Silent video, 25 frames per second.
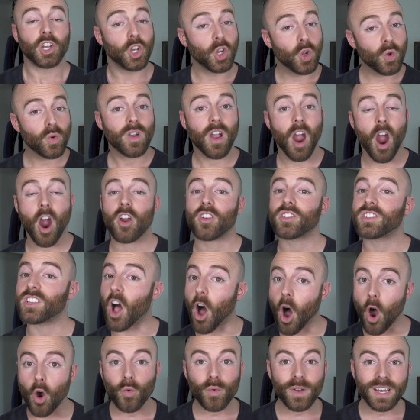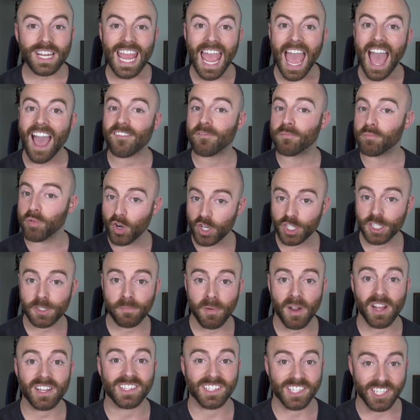New cars already have push
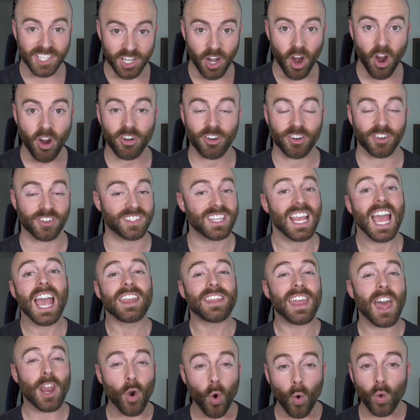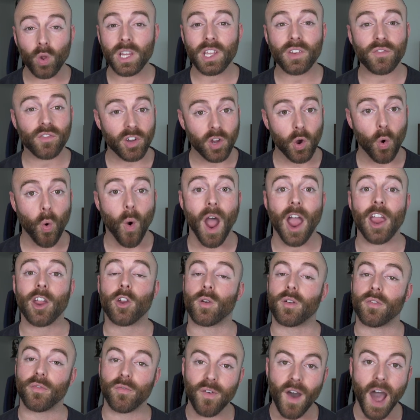button starters that only
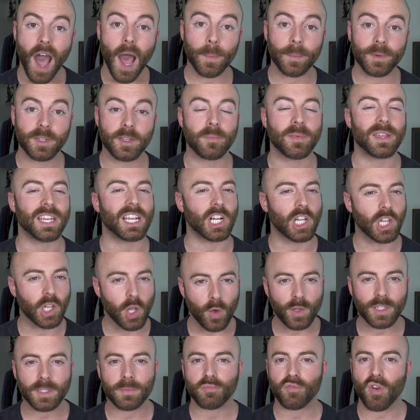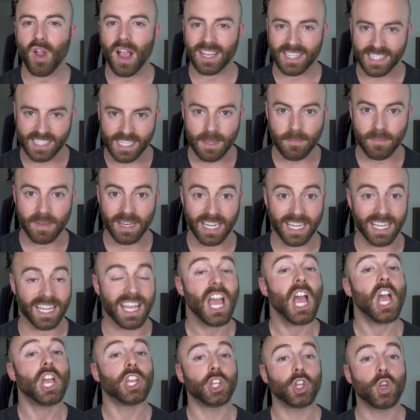require a fob to be in close proximity,